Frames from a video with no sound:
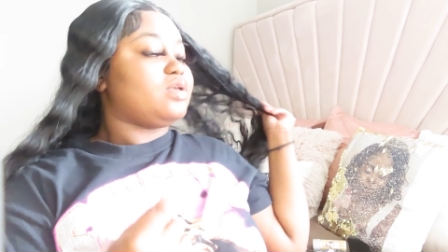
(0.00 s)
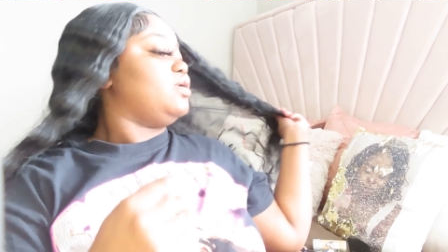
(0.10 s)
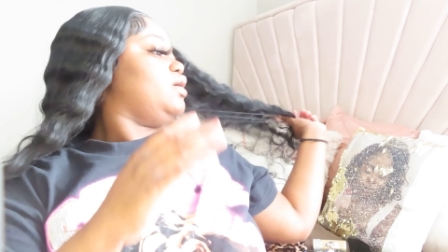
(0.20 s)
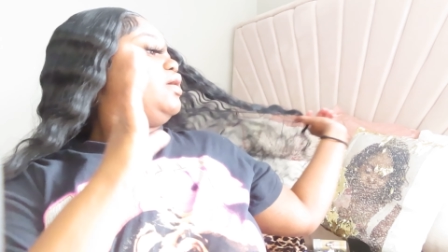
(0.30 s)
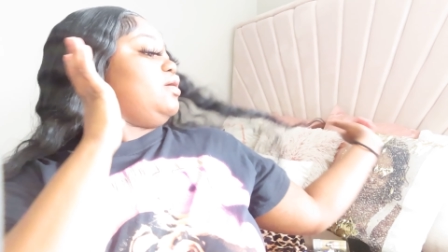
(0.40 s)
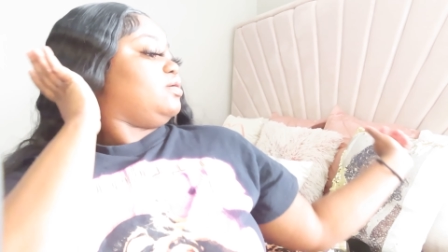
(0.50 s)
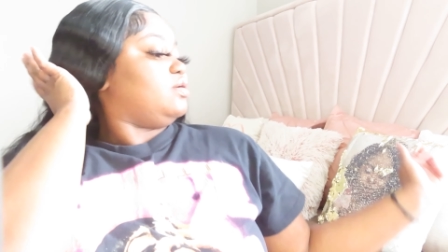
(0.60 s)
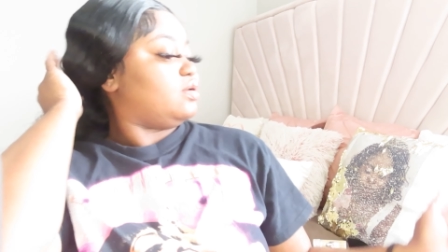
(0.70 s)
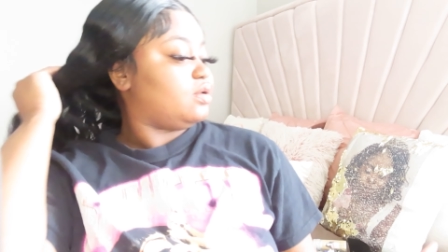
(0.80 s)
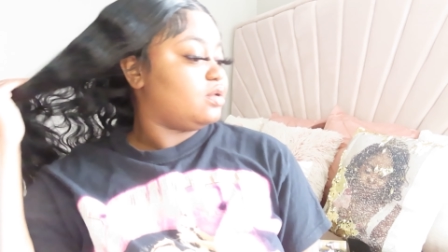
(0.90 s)
Yeah.
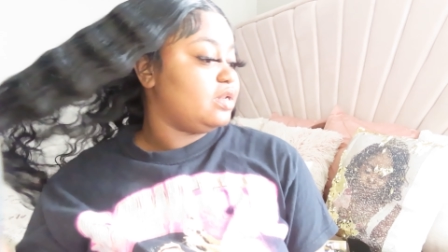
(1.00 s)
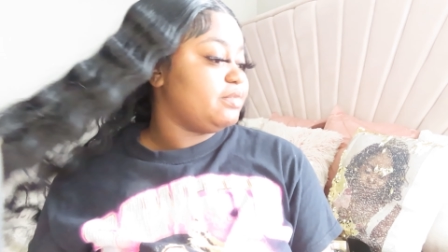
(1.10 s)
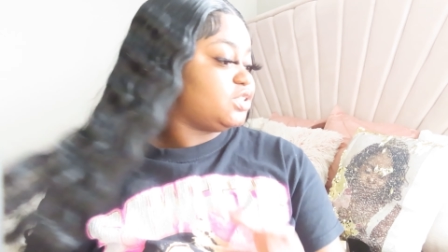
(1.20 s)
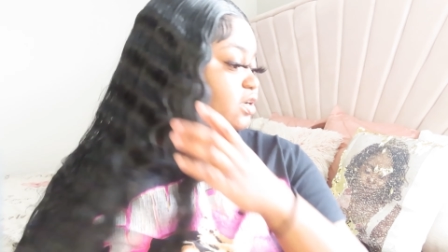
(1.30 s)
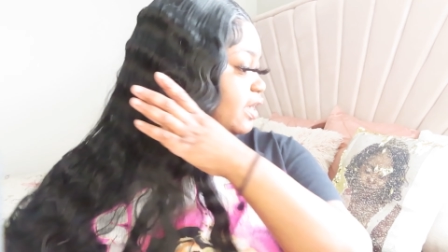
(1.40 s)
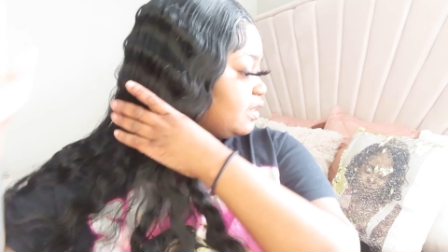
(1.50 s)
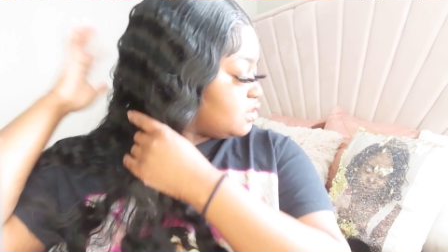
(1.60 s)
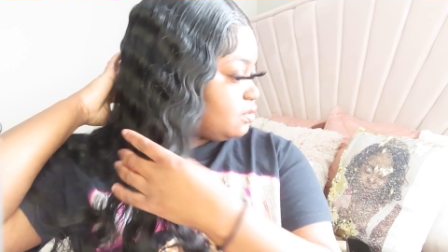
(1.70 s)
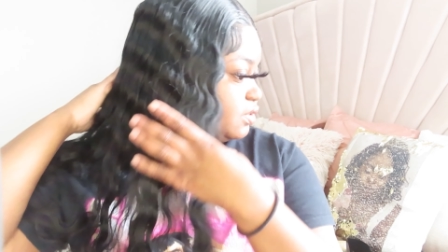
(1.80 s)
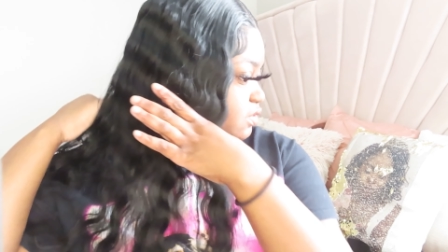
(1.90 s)
Let me show y'all
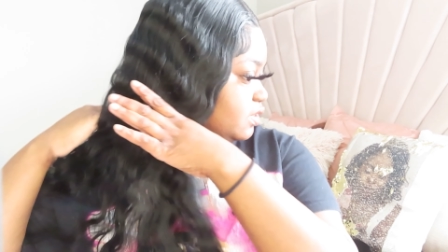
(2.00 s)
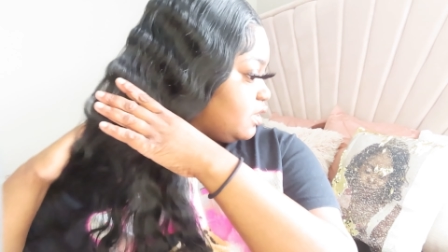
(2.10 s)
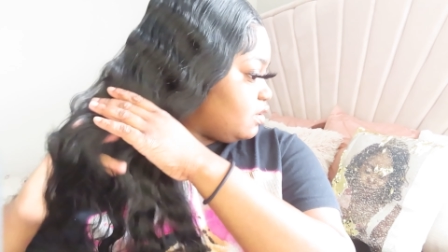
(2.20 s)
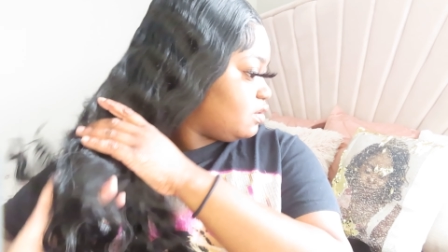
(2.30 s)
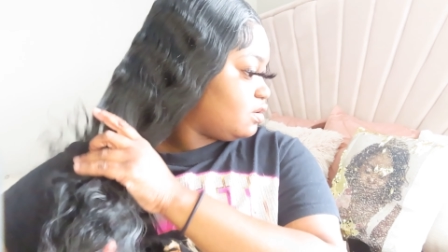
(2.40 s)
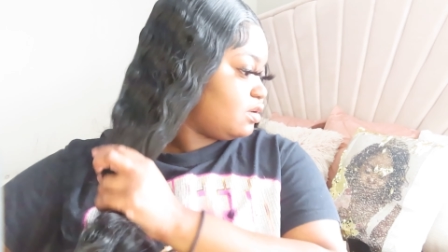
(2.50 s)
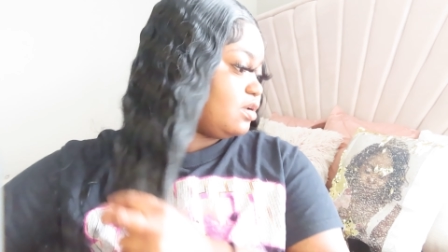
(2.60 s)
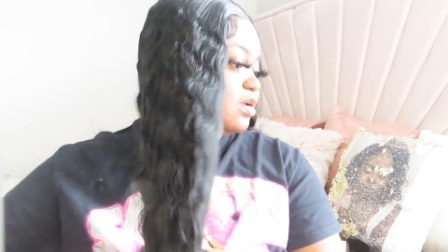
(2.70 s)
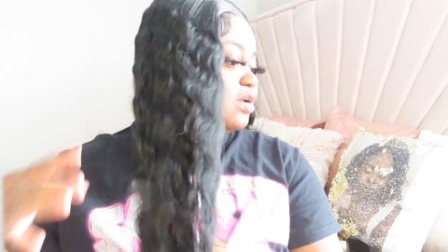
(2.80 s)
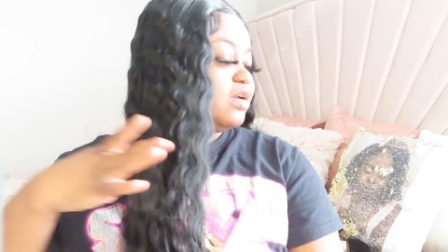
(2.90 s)
something real quick though.
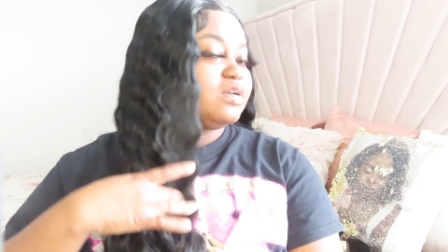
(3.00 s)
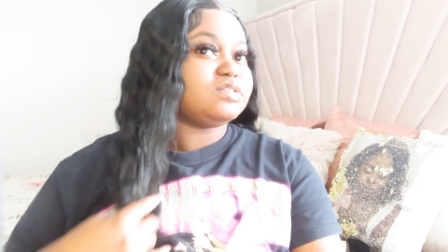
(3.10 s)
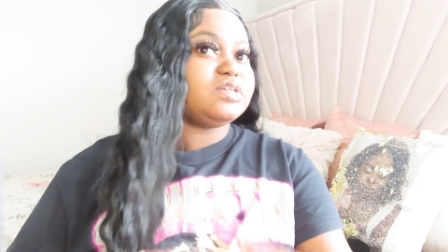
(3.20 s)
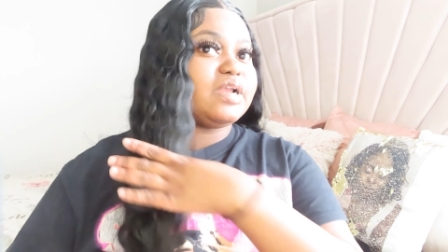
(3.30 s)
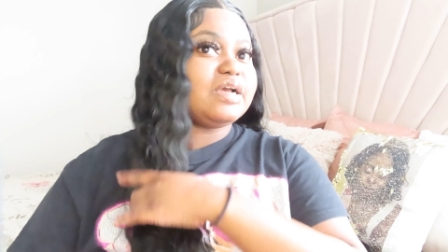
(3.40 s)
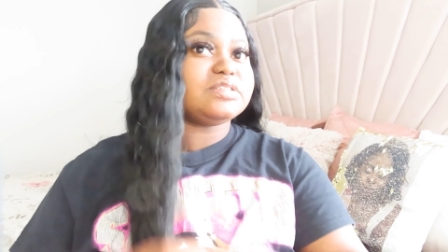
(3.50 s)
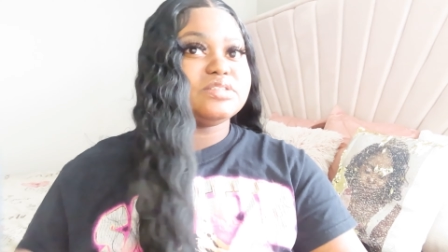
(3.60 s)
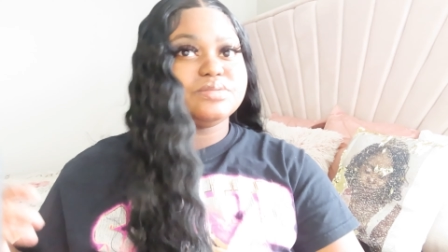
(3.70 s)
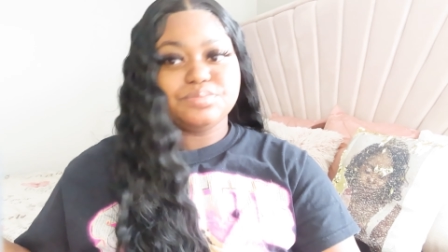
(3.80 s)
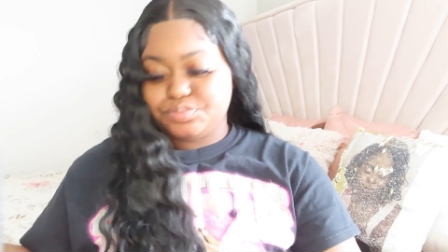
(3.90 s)
Show y'all
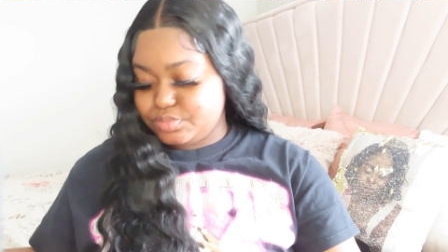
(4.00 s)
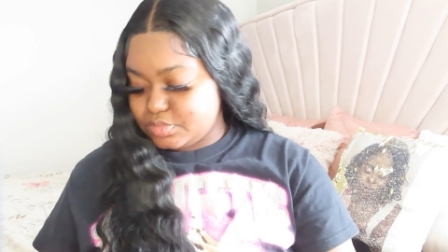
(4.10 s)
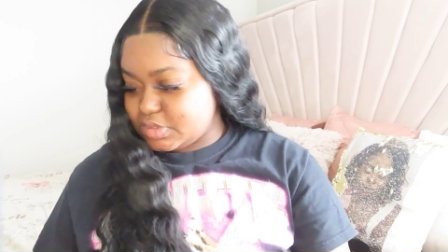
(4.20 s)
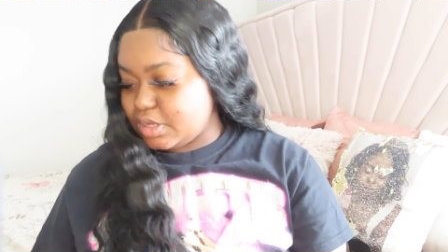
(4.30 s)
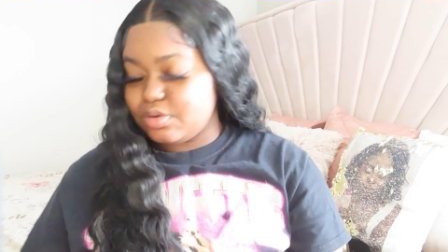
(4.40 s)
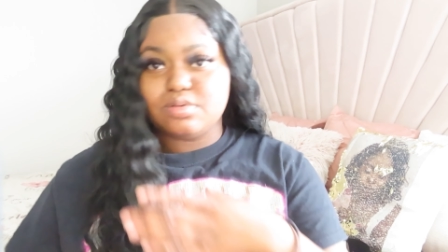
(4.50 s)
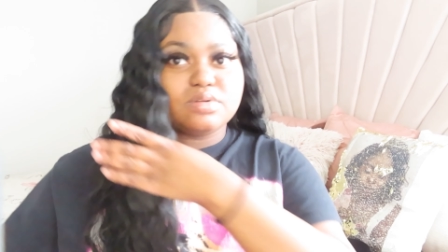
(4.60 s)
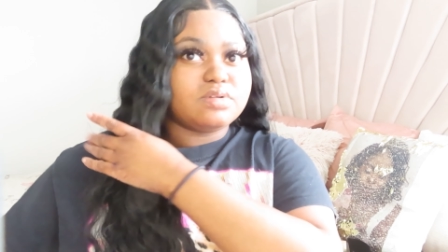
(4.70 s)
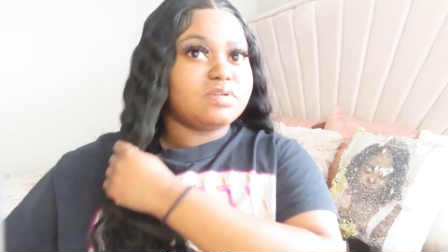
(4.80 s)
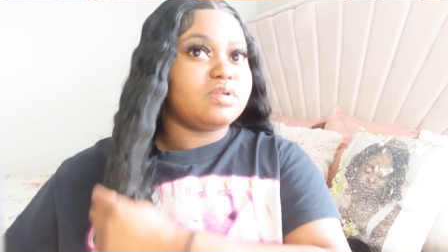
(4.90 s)
something. So
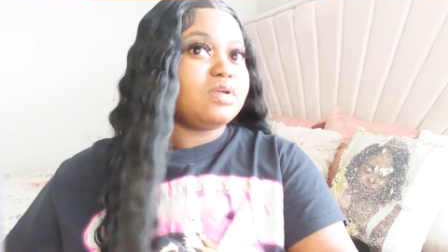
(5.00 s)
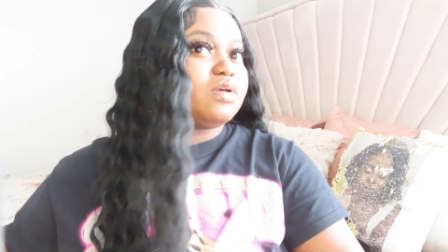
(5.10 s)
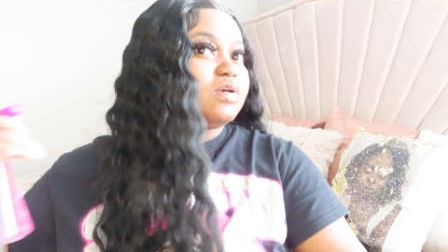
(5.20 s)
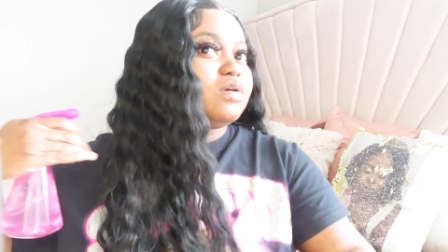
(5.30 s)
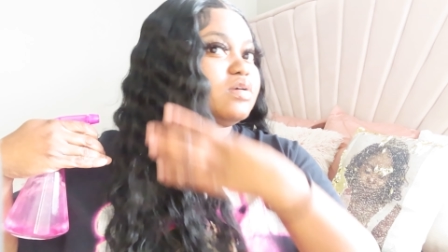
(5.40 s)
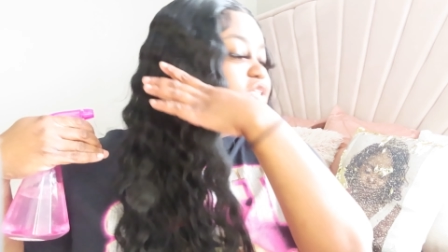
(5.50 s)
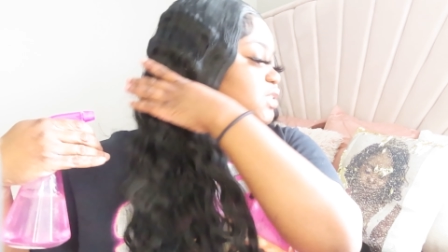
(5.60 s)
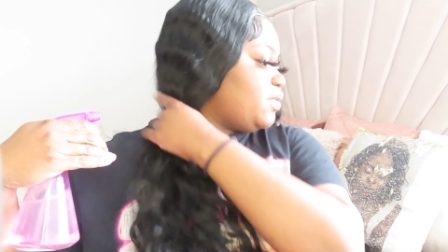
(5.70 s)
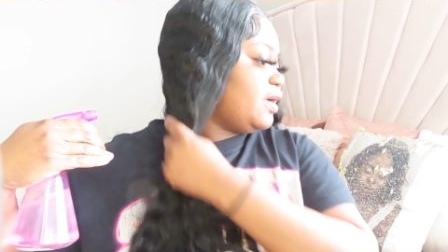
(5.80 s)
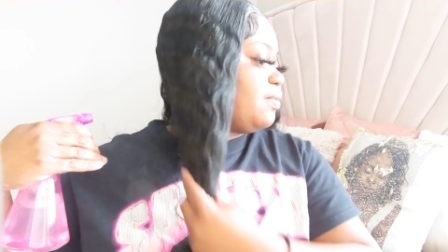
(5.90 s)
spray